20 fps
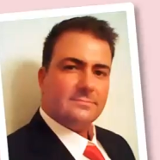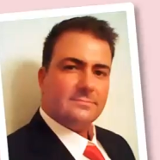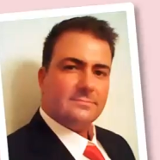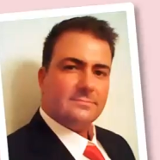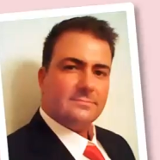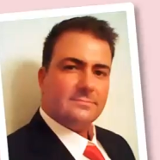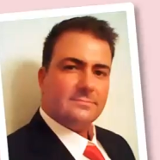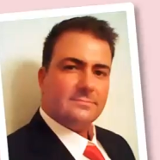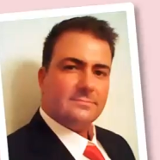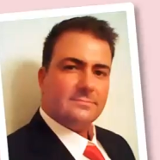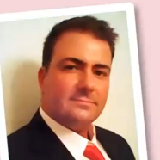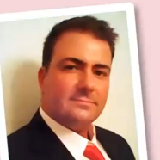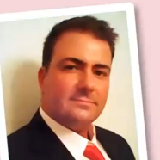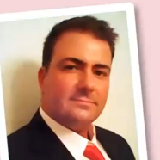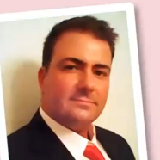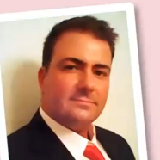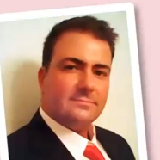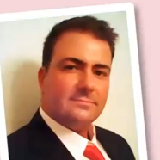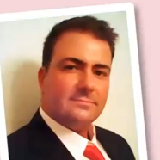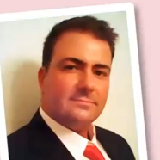
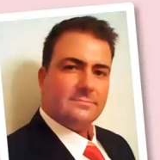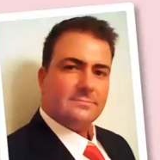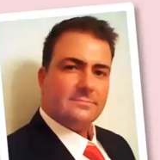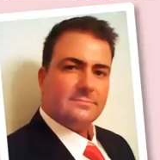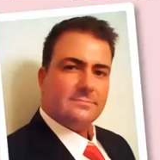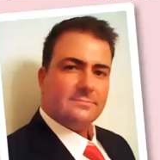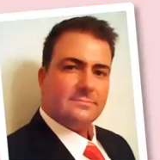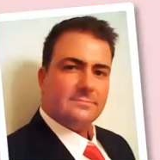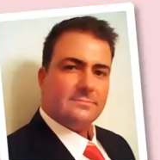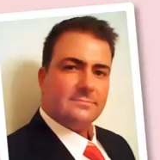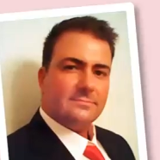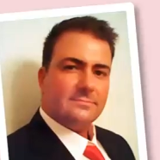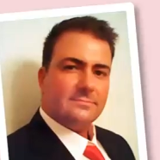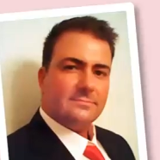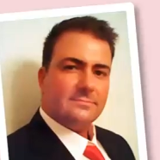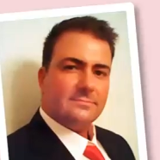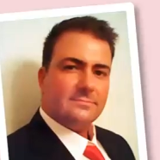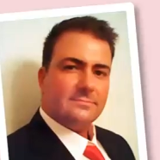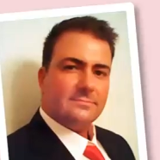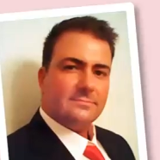
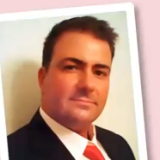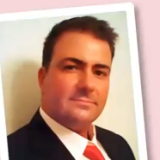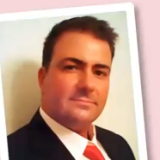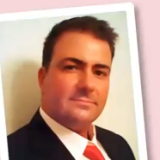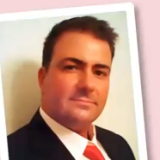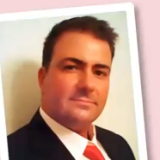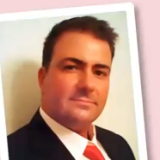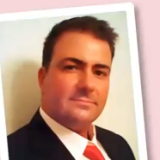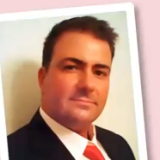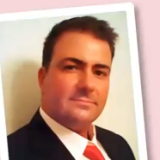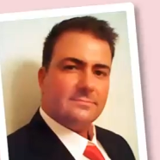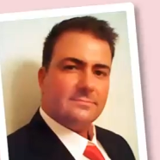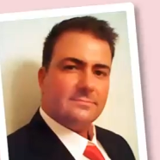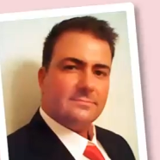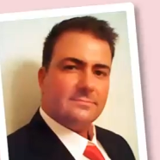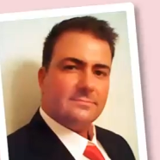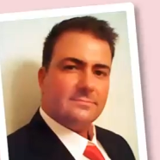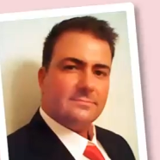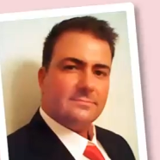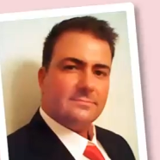
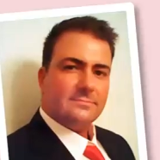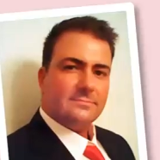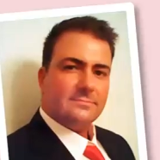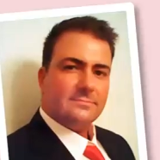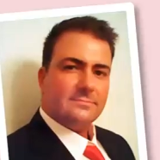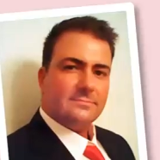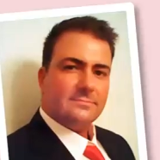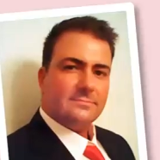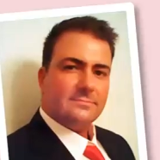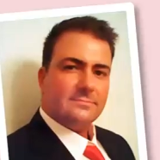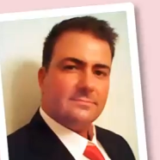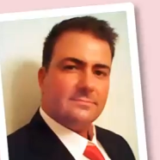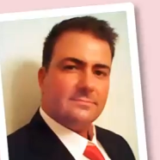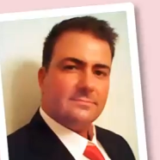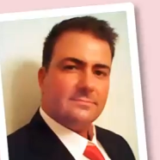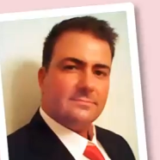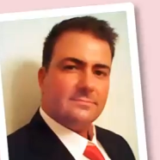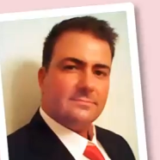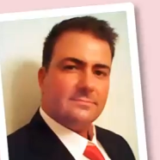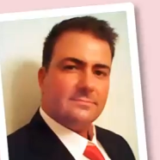
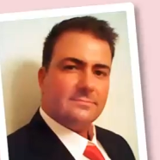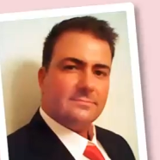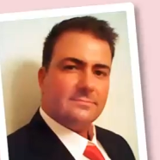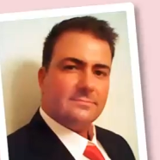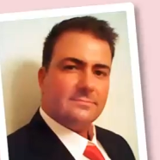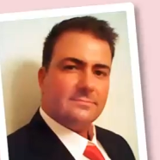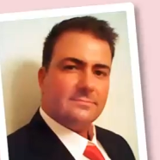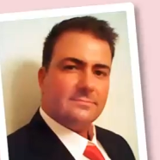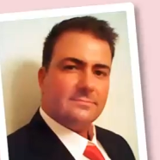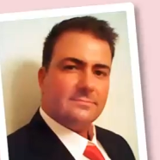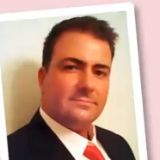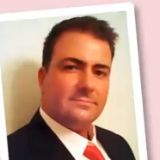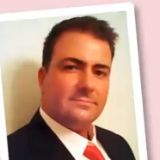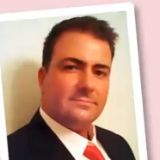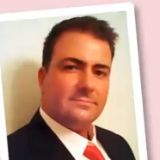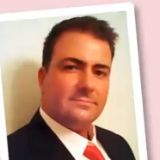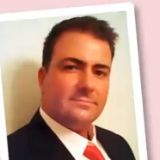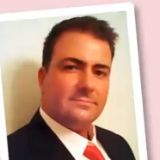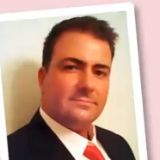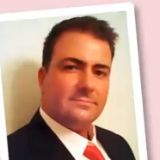
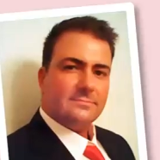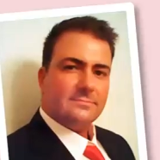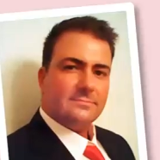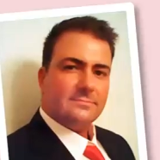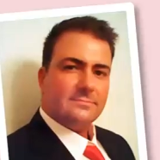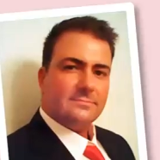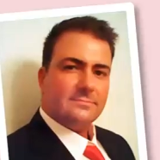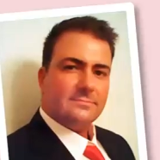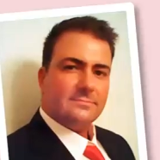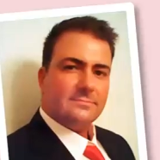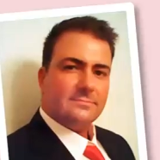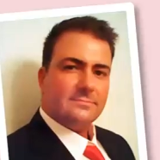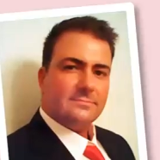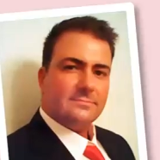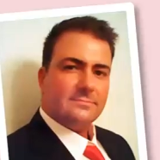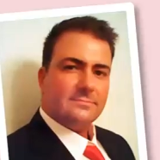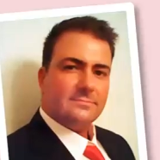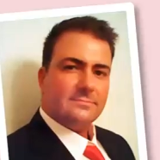(no lip movement)